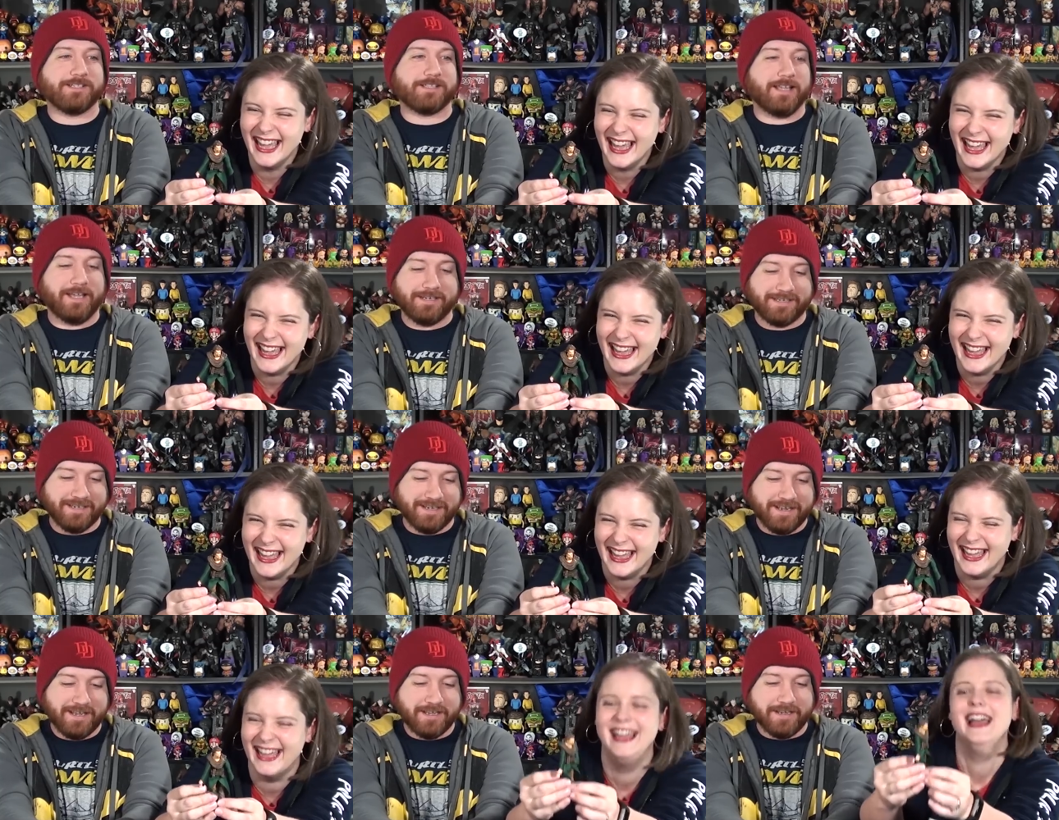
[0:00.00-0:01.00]
Speaker 1: at that.
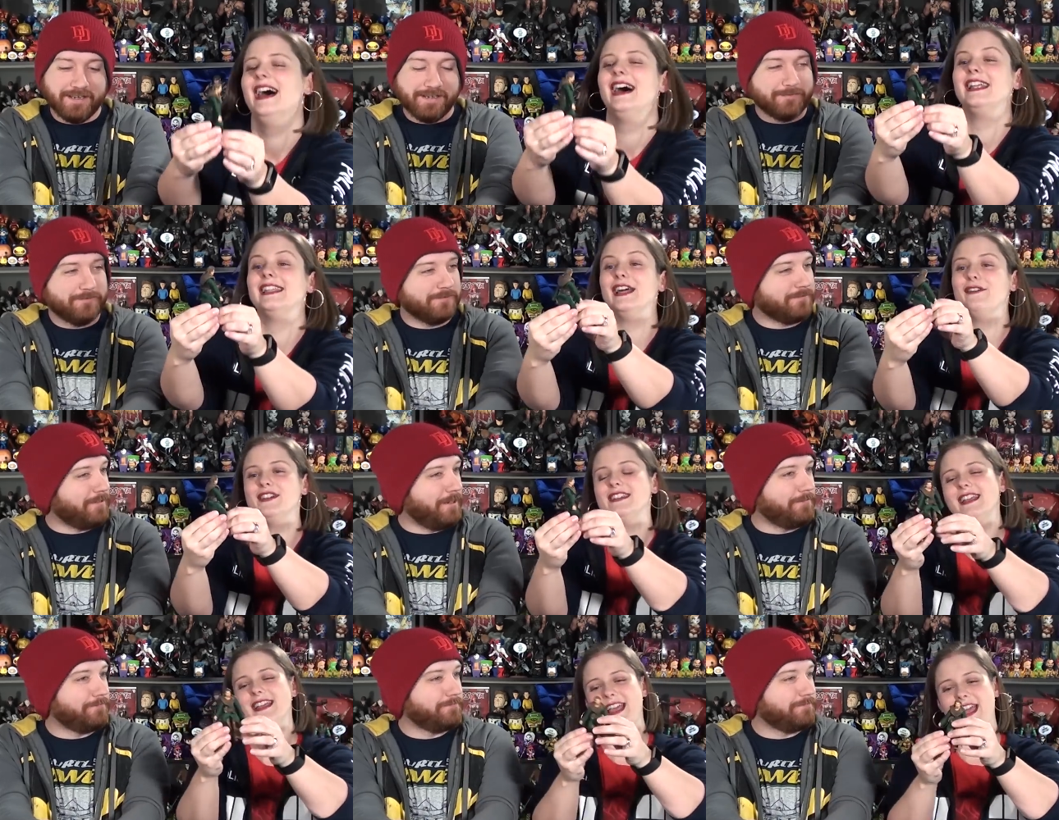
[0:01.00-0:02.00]
I love it. Yeah.
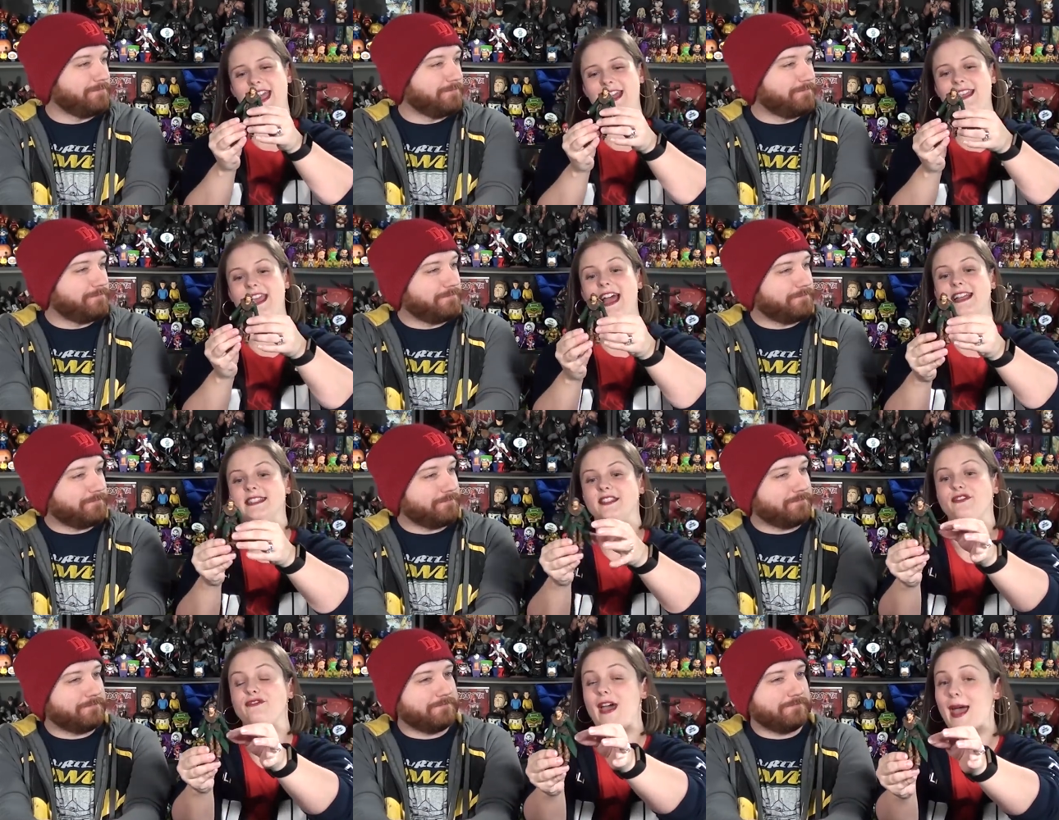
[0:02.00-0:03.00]
And he has the
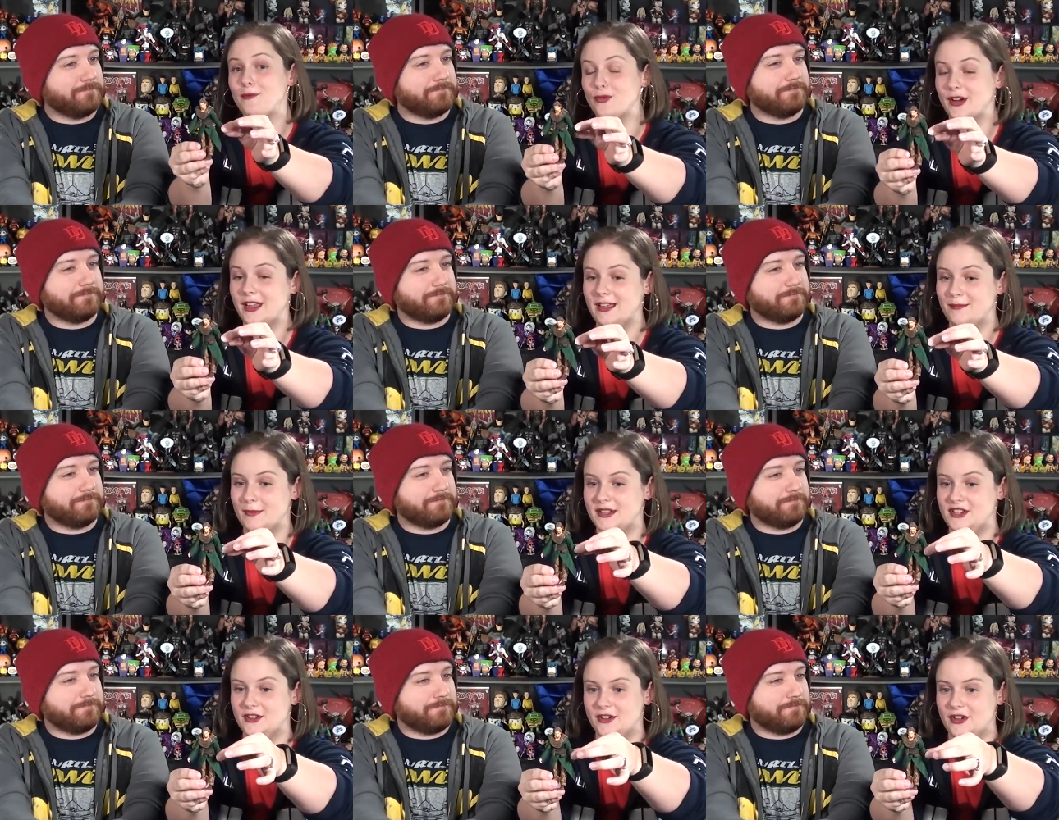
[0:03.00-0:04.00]
fabric
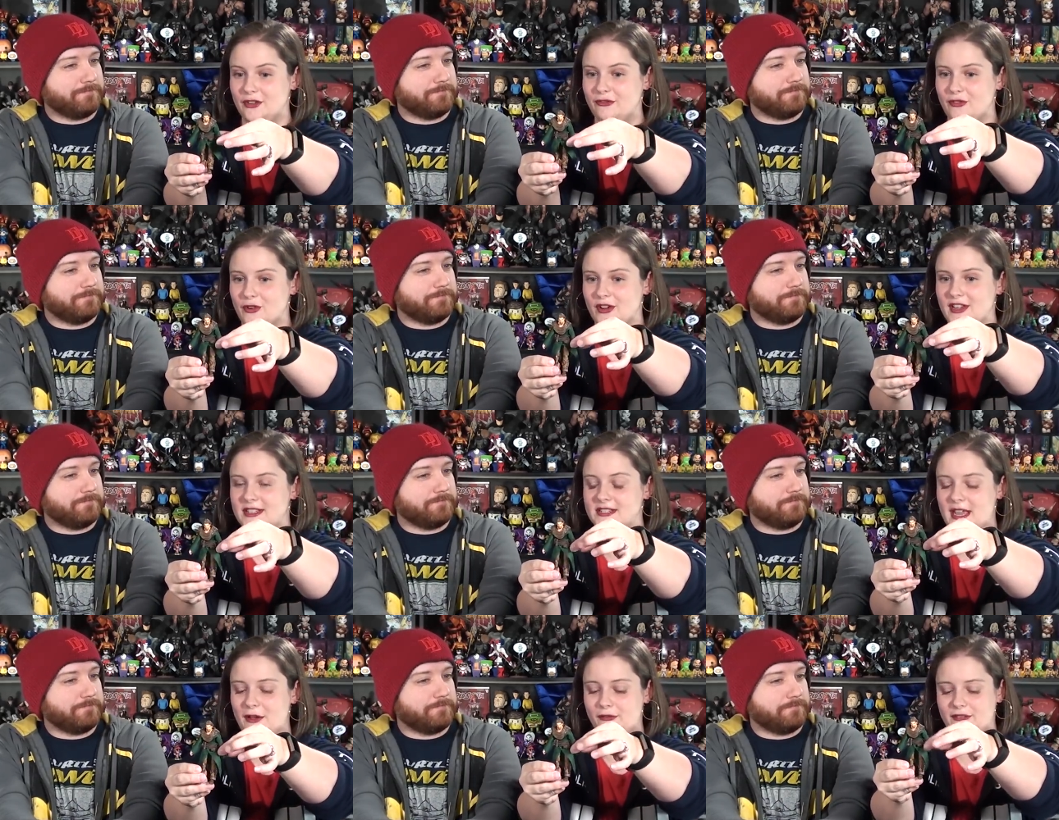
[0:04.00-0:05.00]
material for his
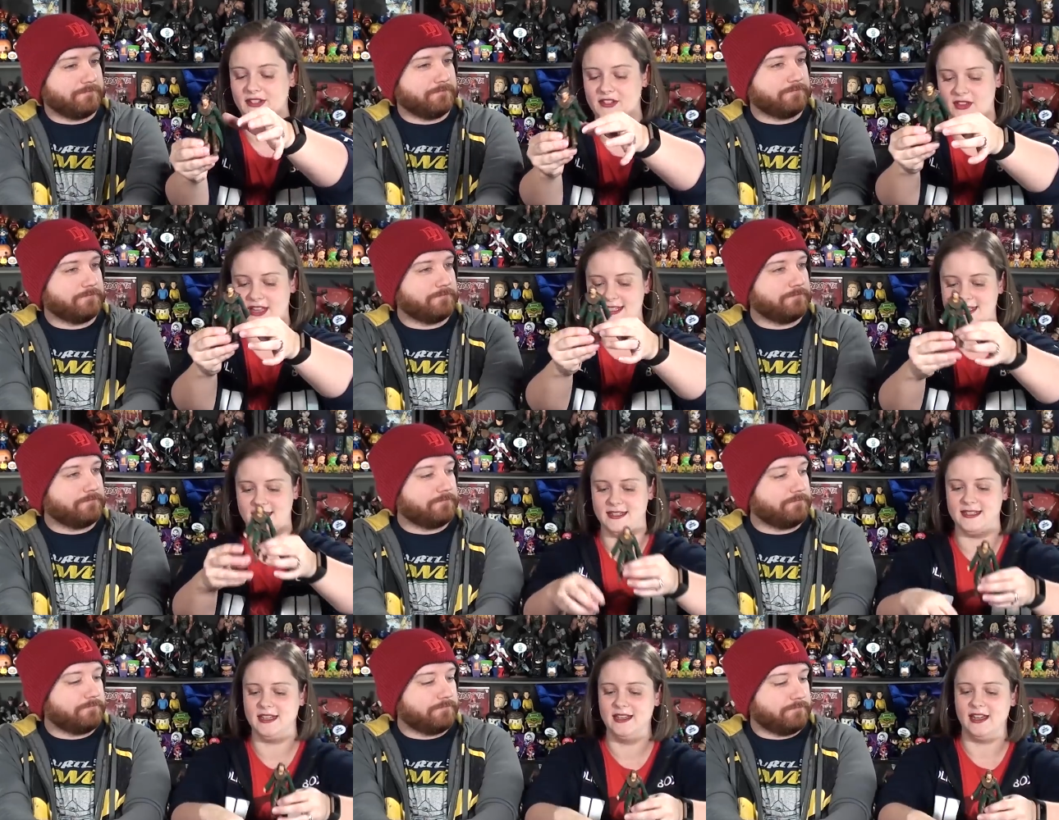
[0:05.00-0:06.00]
outfit, so that's nice.
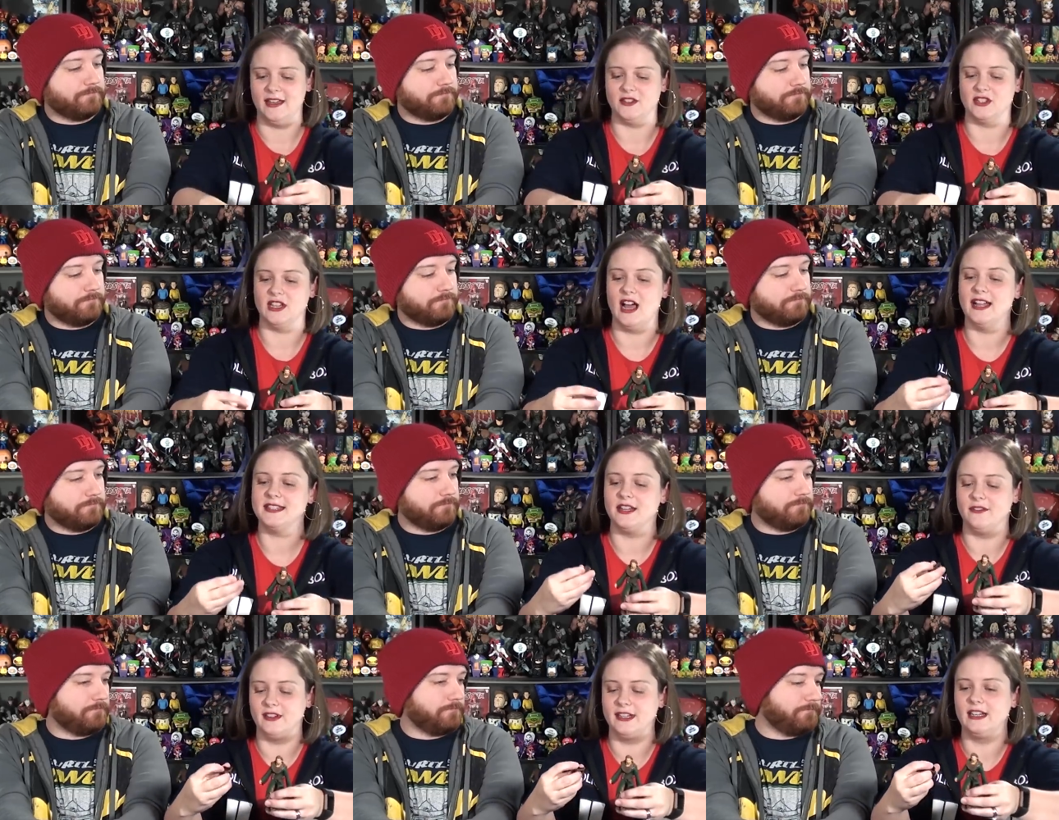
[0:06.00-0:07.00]
And there's lots
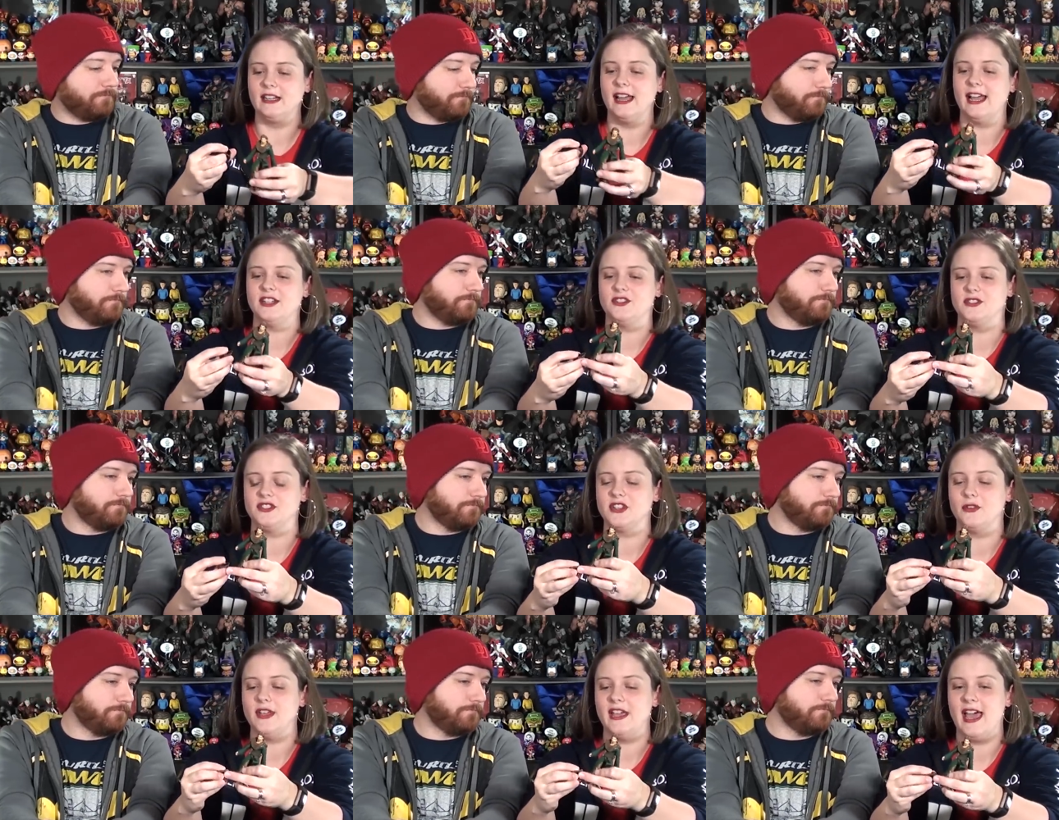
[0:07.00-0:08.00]
of little extras. So
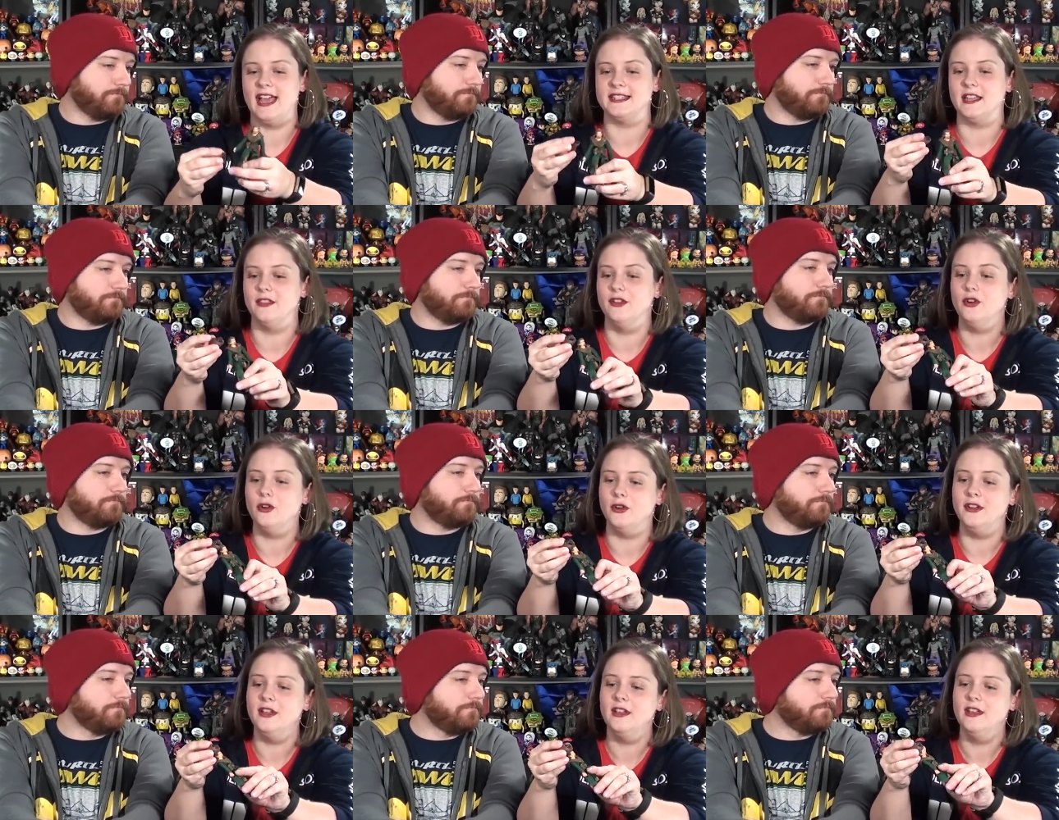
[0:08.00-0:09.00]
he has the
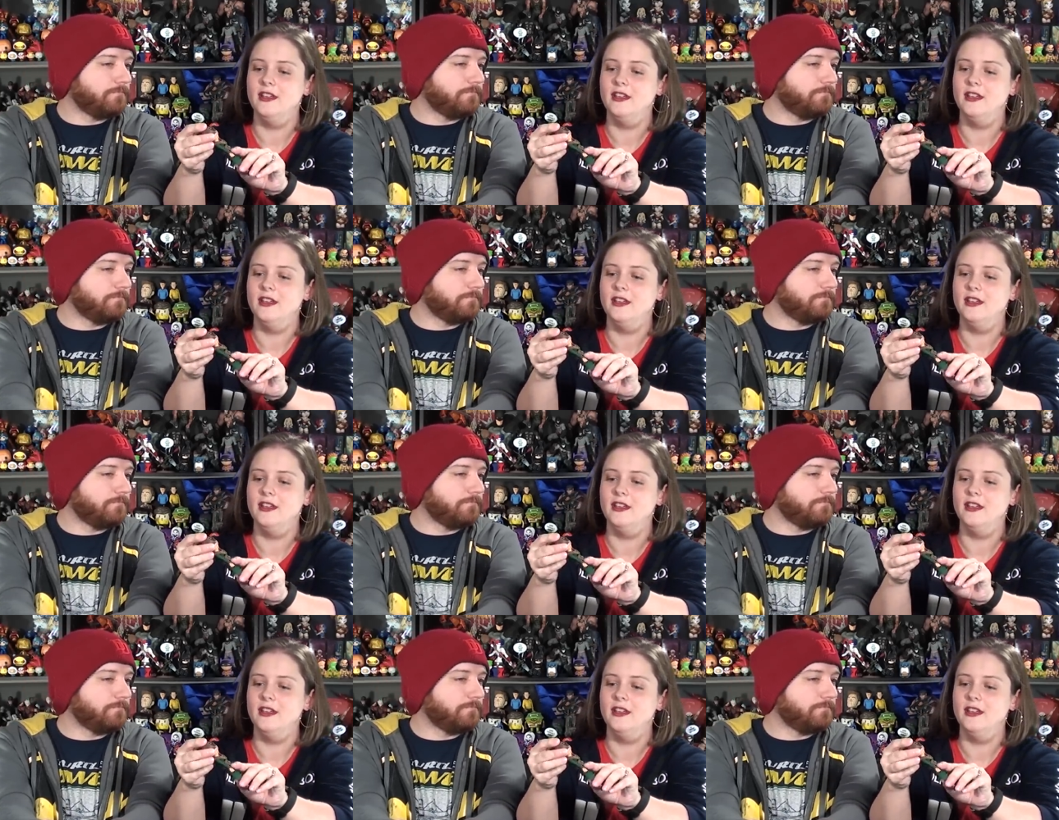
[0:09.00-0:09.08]
hood